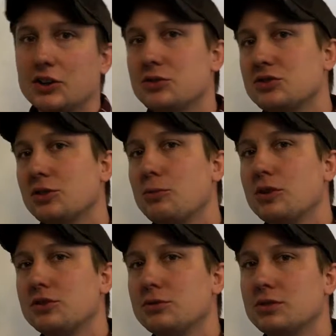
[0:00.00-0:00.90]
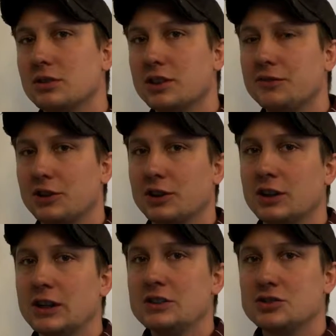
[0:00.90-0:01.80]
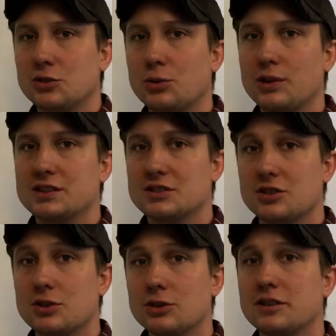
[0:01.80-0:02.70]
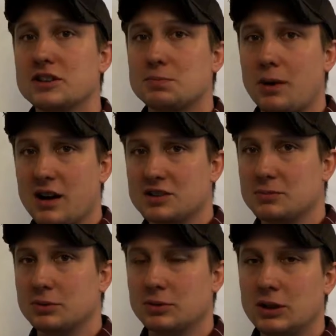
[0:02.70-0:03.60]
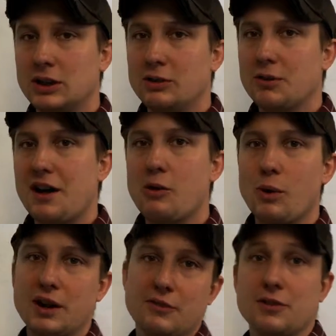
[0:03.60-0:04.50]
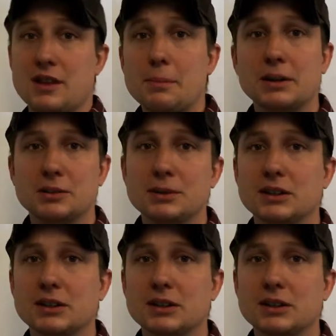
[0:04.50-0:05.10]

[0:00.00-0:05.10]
you still want to deliver stories as early as possible without waiting for the epic to be